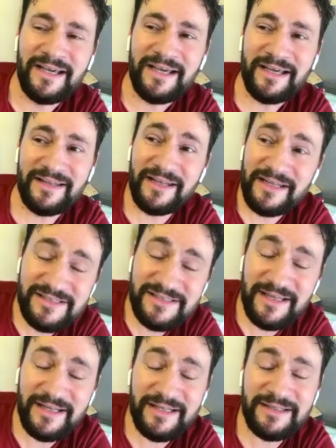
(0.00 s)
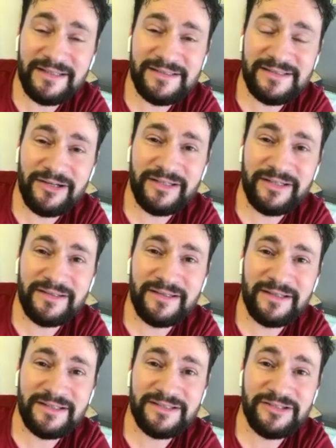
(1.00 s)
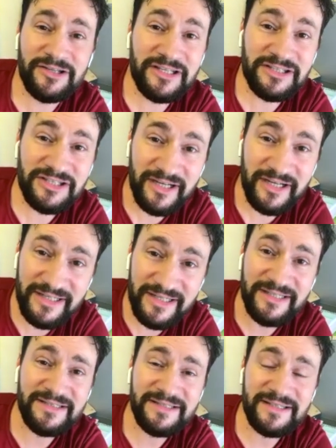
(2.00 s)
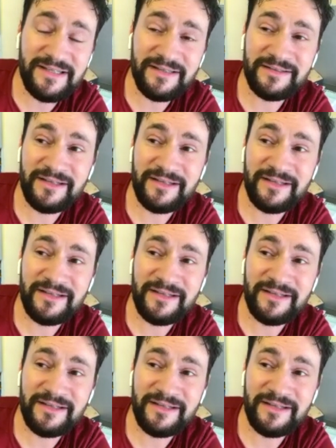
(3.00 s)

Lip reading: And then I started studying Chinese and